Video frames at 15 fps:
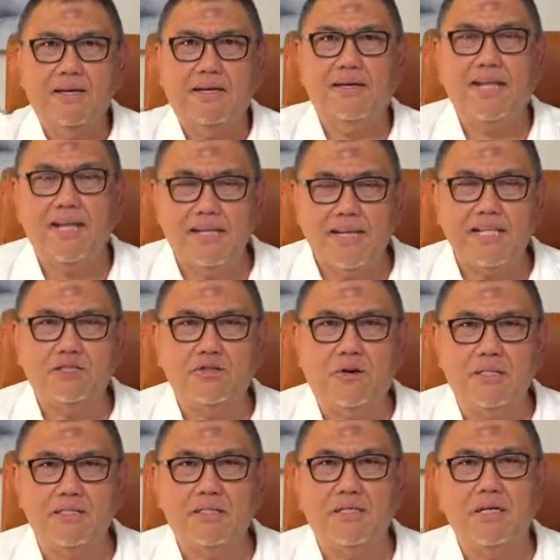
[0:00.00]
then that's your
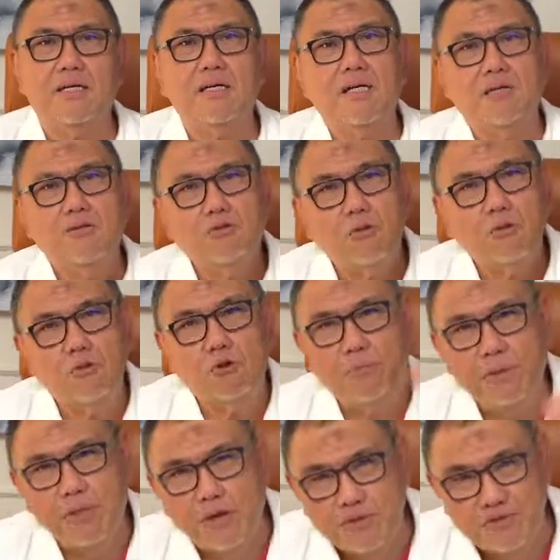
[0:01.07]
answer. Don't go
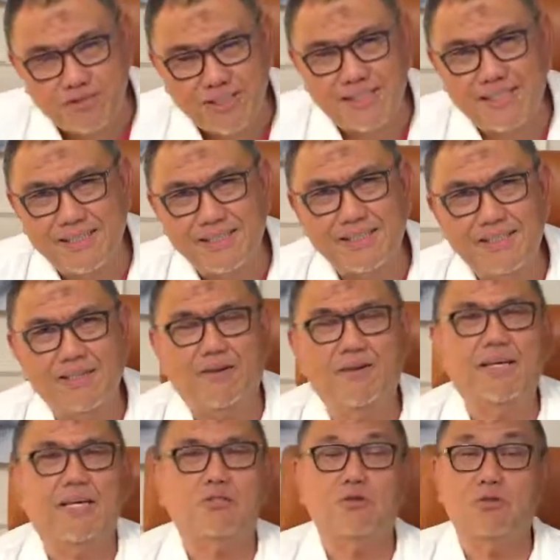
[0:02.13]
beyond 3.
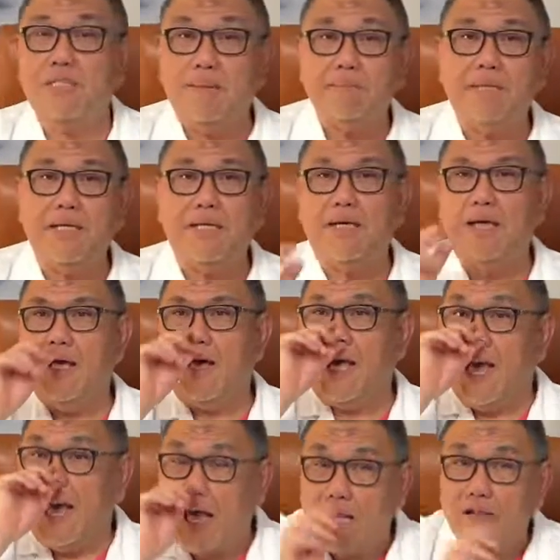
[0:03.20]
Okay, so same thing.
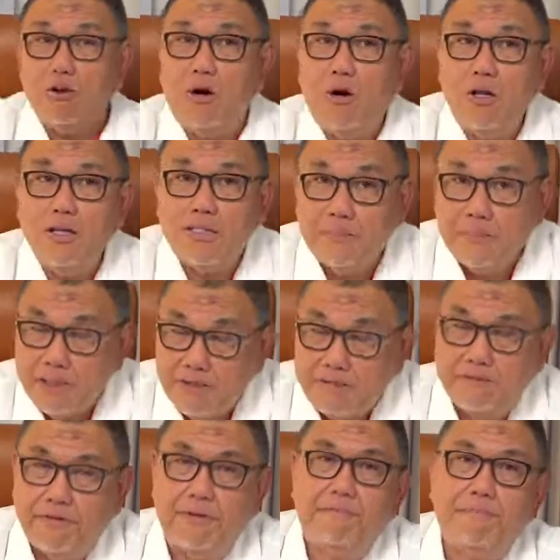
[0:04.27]
Alcohol is a bit
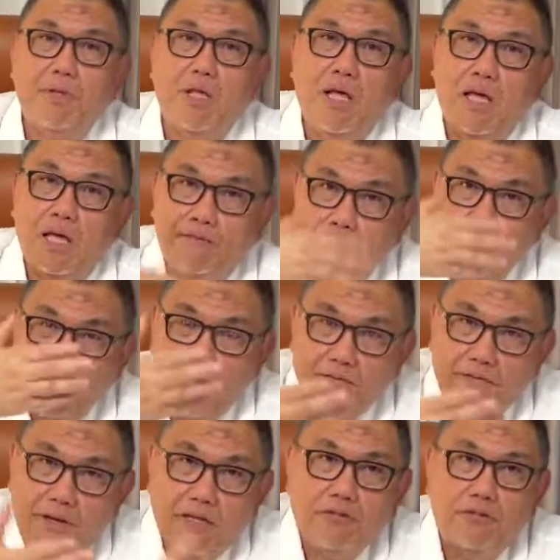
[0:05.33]
different. If you have
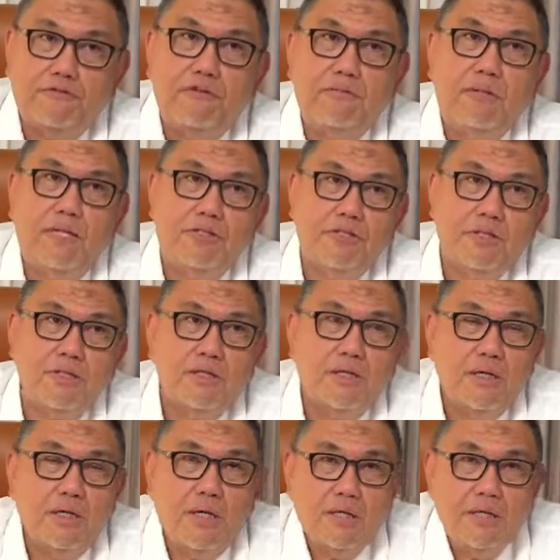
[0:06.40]
atrial fibrillation,
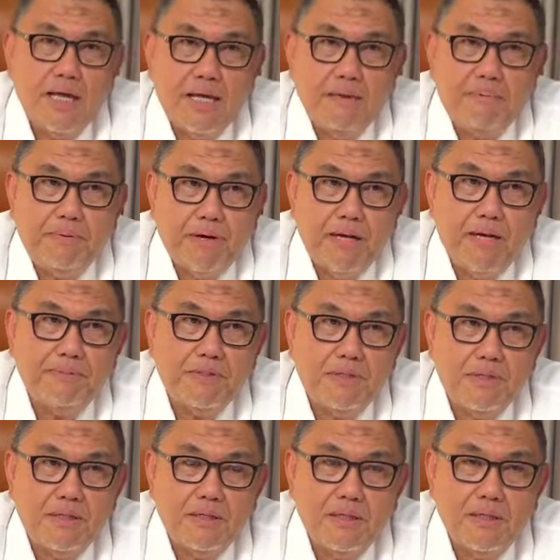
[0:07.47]
then perhaps